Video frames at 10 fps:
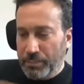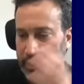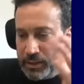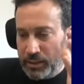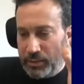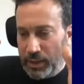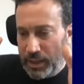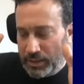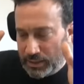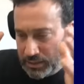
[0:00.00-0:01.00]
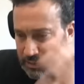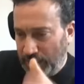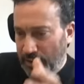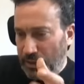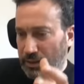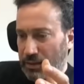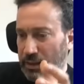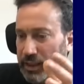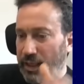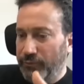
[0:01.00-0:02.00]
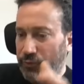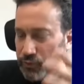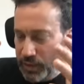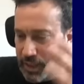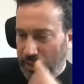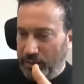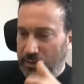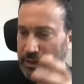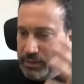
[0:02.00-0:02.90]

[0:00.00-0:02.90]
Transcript: But understanding the lived reality,